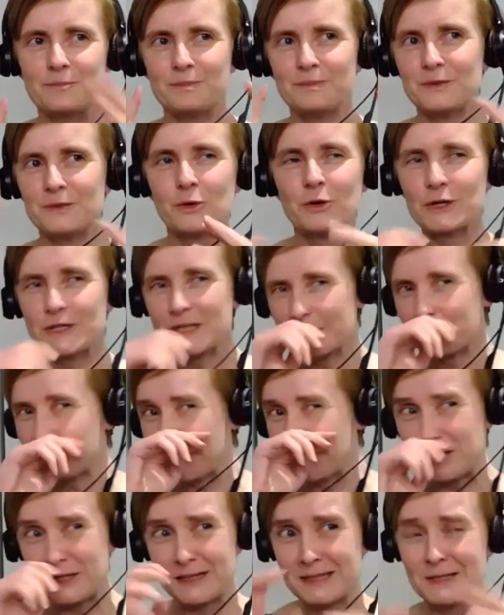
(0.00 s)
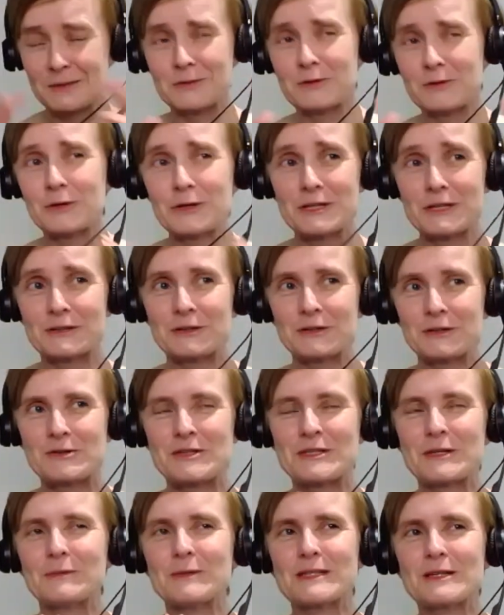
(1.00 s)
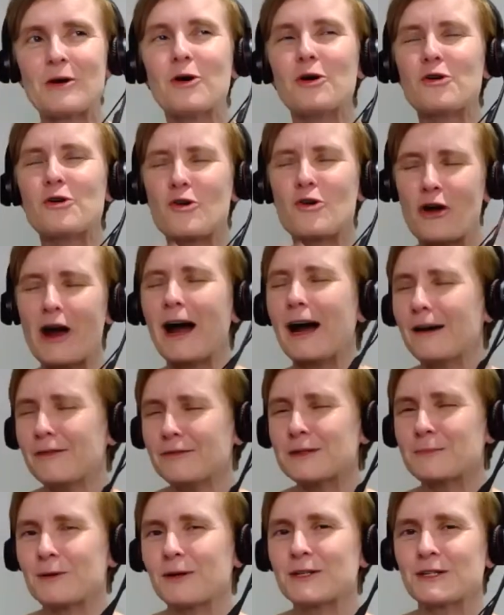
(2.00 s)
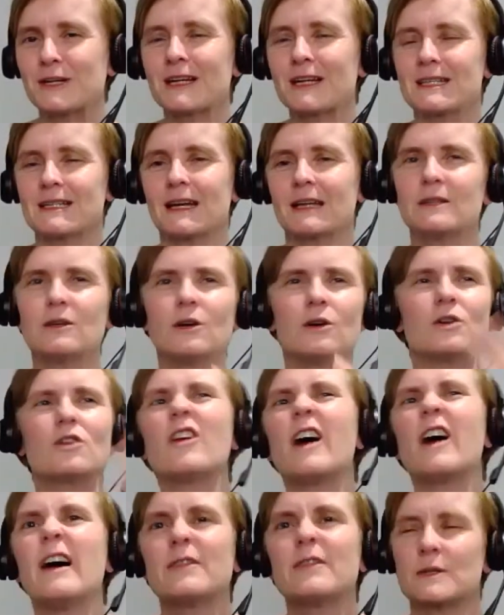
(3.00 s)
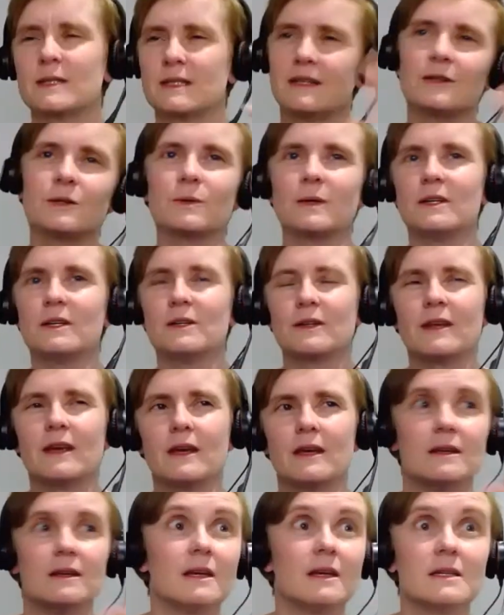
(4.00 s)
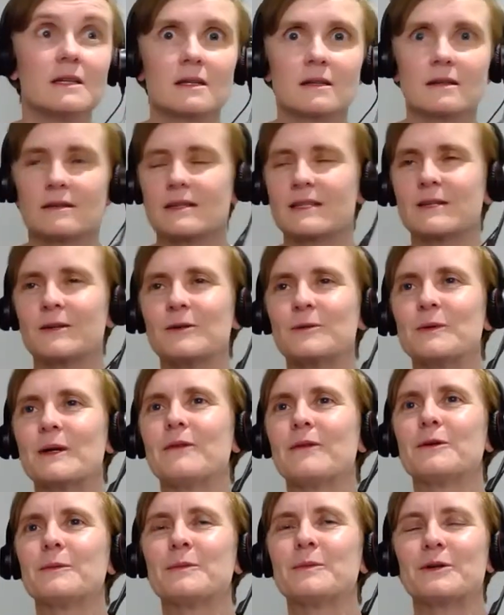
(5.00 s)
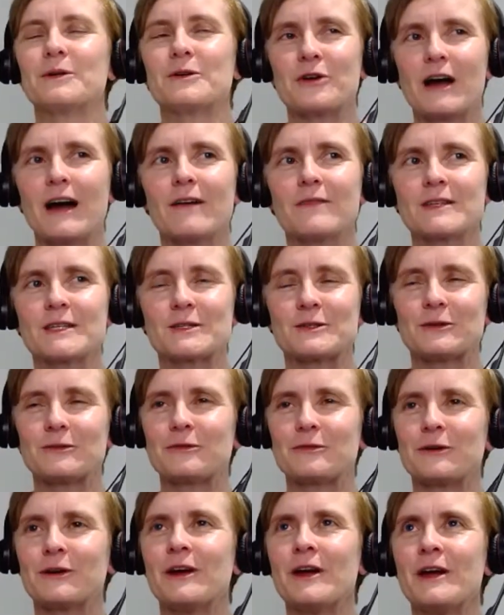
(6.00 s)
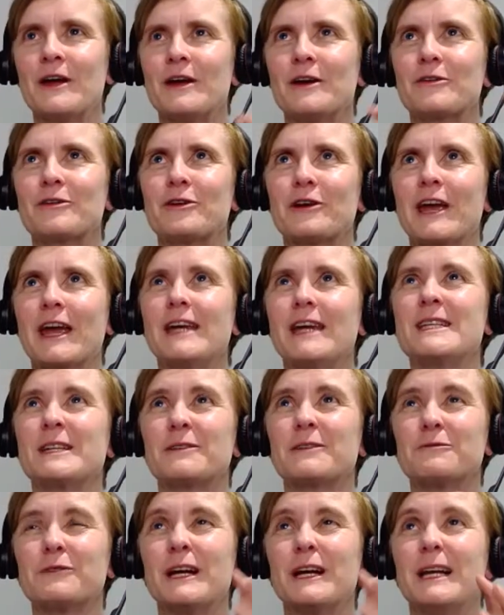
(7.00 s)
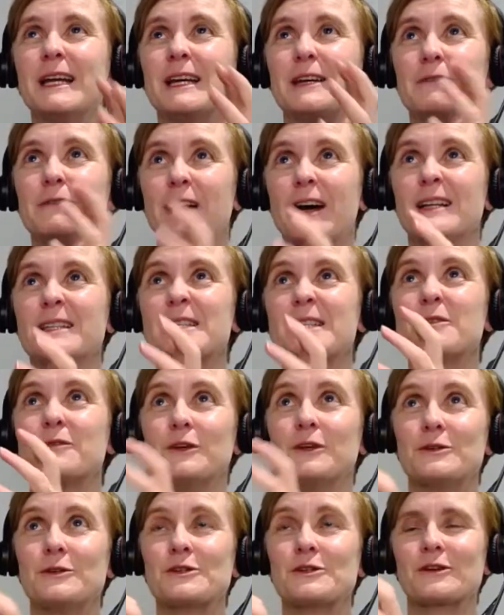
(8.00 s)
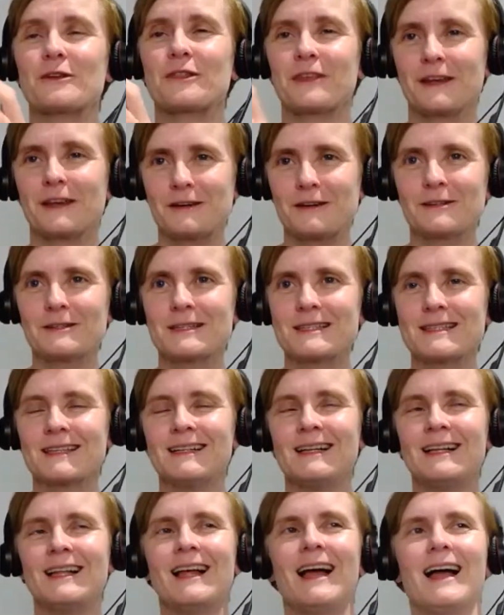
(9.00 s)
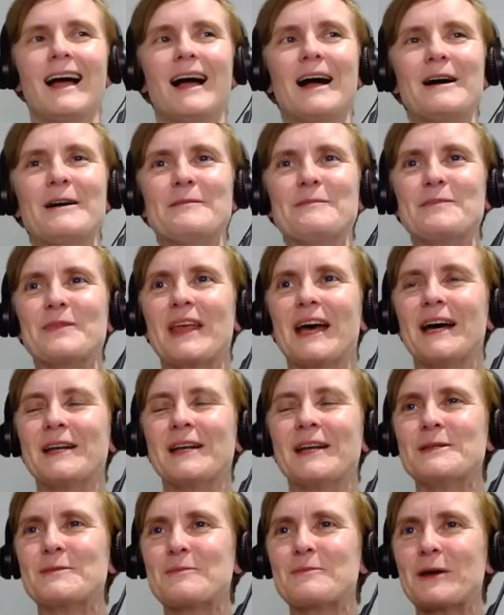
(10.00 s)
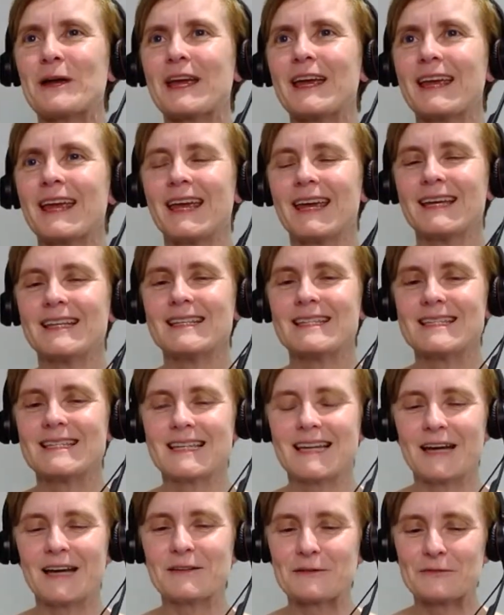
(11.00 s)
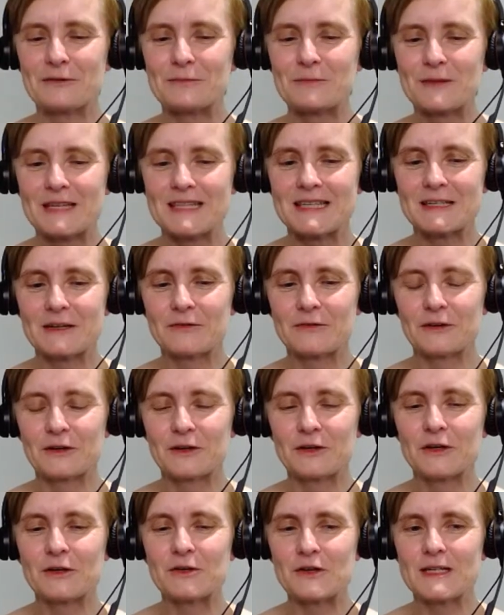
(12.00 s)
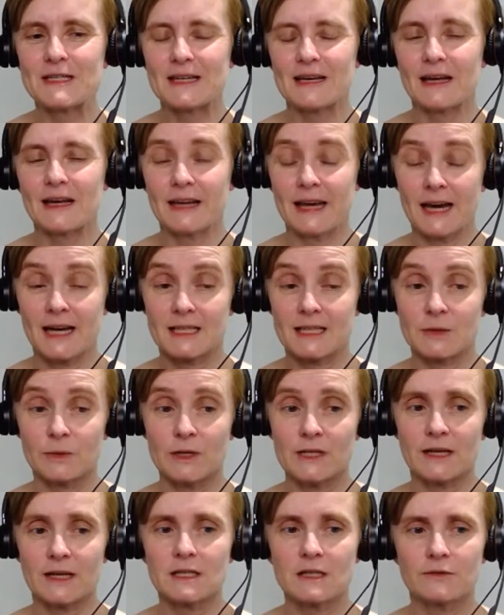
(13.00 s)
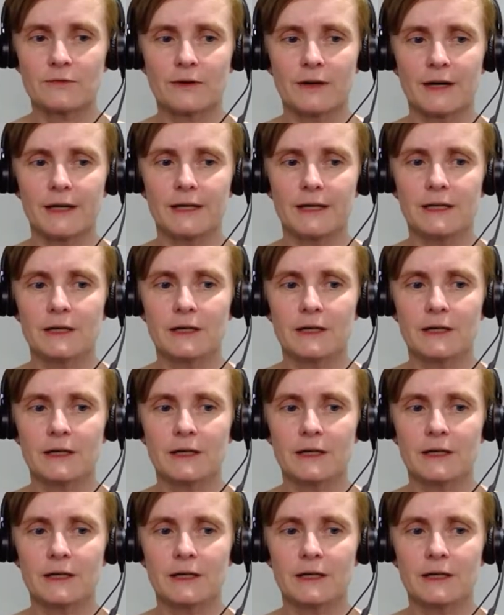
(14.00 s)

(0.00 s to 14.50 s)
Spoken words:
Nordic project, so Nordic countries. It was called Craft Project, and I thought craft is, the way you're thinking knitting or sewing, whatever, but craft stood for creating really advanced future thinkers. And it was bringing kids together from these different countries, and they had to identify,